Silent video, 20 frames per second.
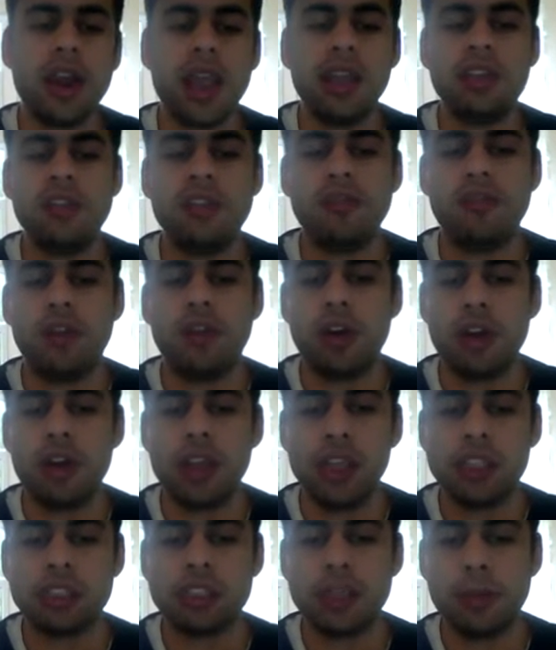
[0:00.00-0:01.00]
knight
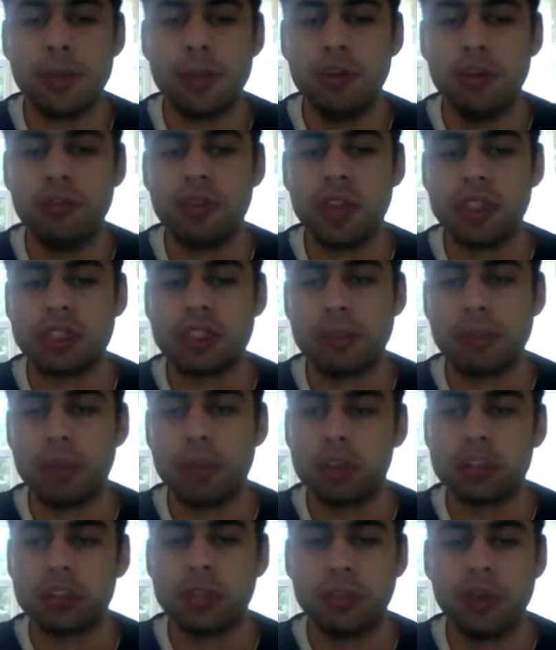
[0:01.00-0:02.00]
e4 is a move. It's a
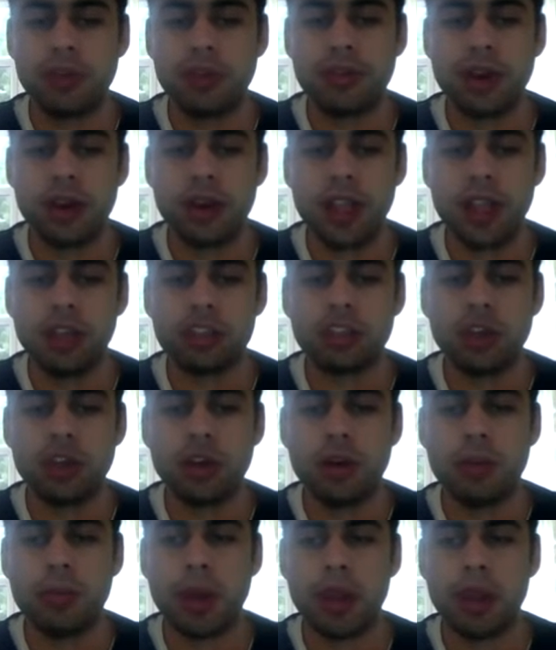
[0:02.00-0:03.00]
possible
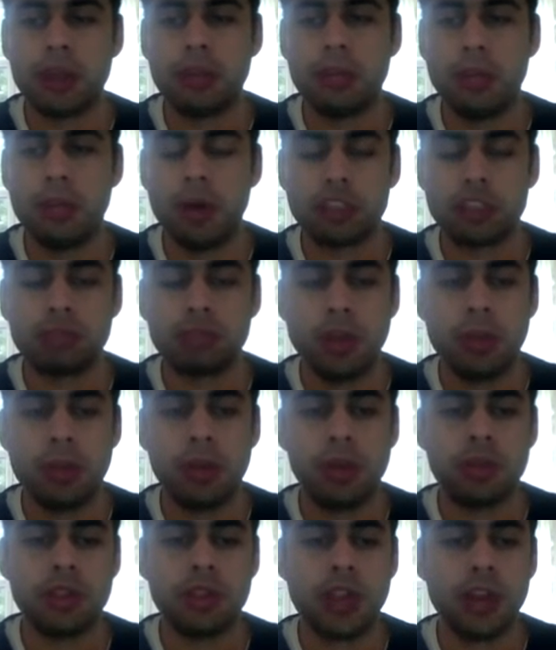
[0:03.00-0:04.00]
variation, but most
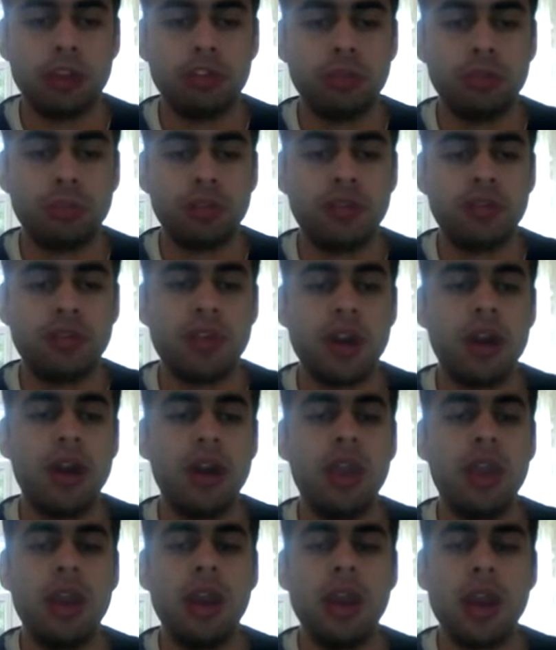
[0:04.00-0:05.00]
people tend to
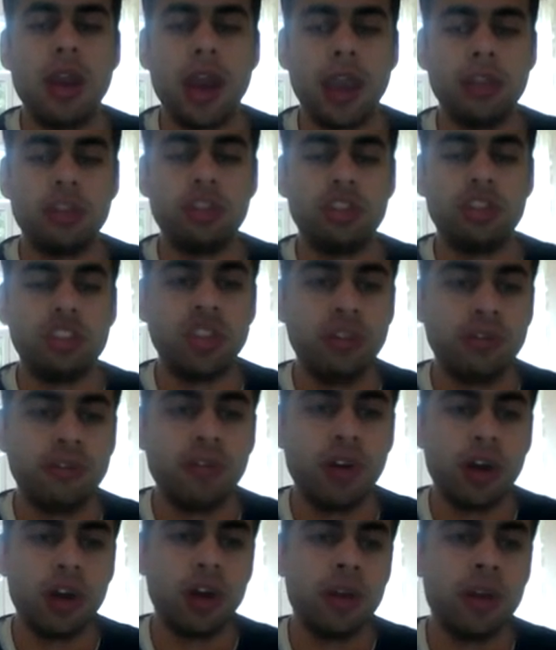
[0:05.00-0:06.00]
prefer knight
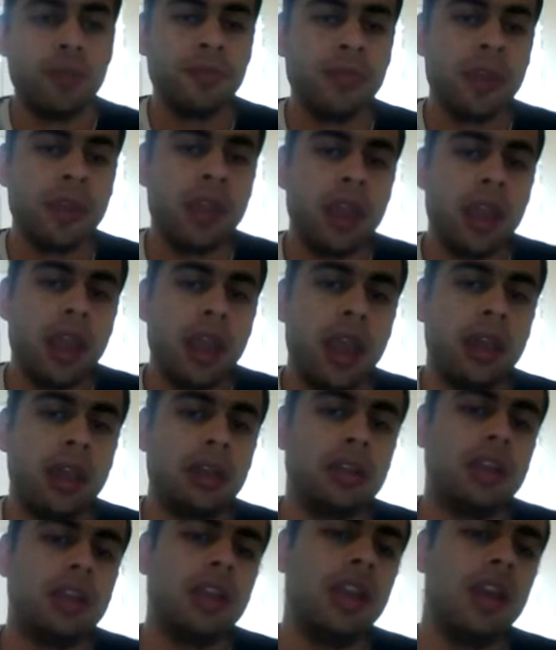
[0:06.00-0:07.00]
g4.
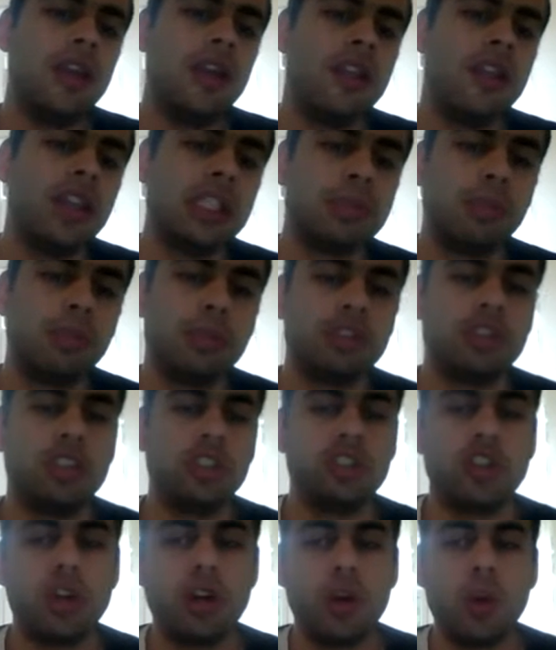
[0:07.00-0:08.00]
And here in this
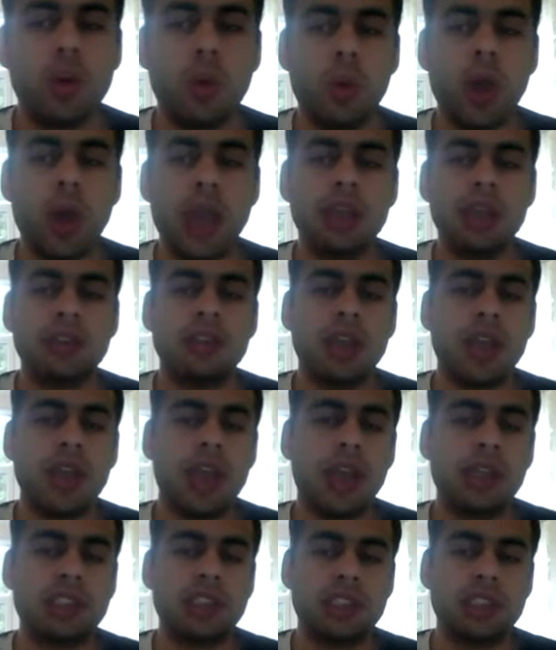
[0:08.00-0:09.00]
position, white
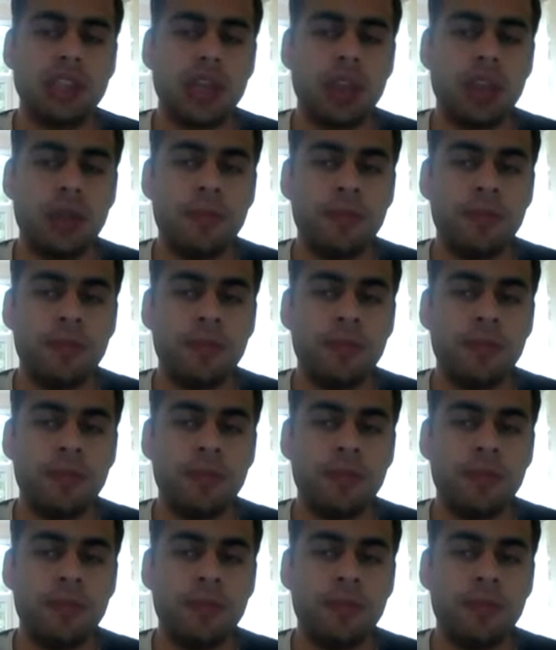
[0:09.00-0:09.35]
has